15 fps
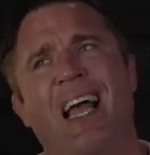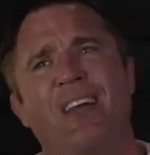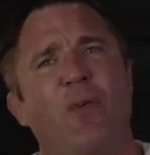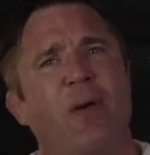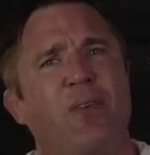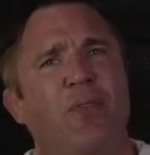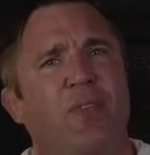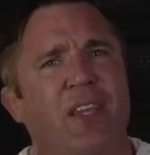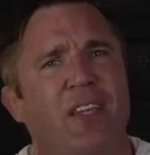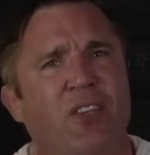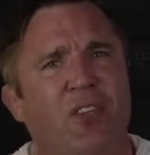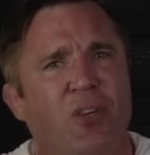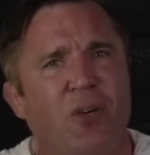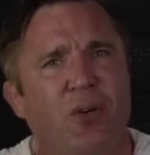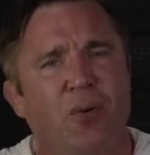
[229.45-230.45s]
And no, I don't think
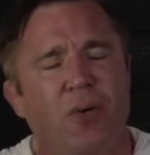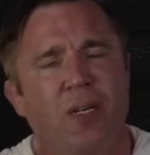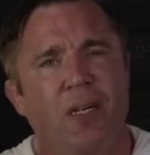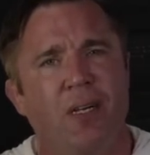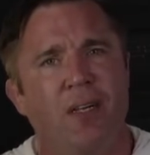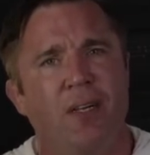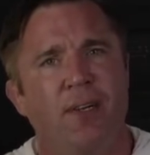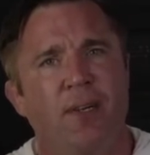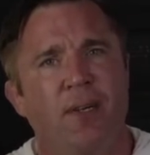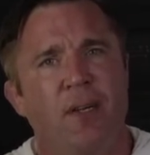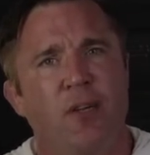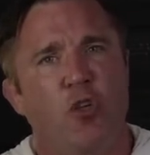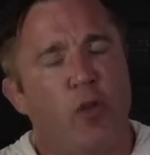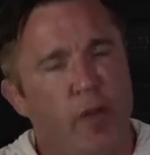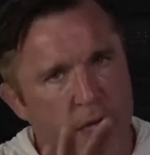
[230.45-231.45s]
so.
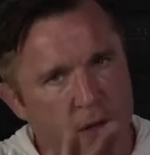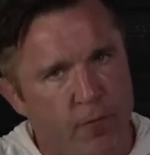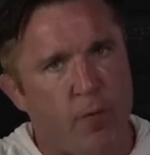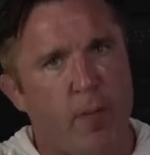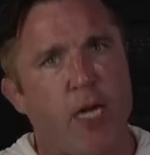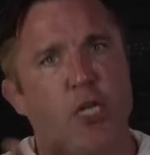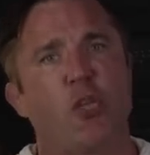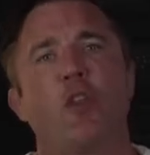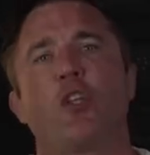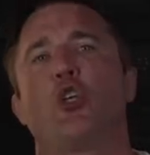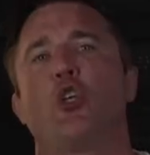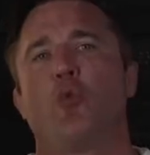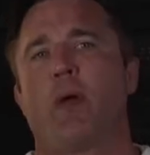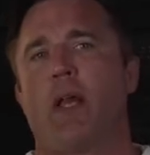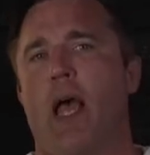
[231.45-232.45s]
So the information that
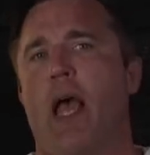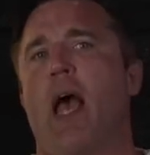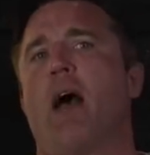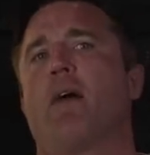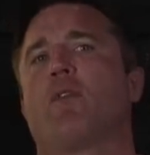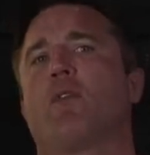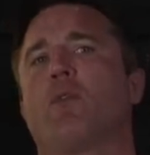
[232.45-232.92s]
you would have,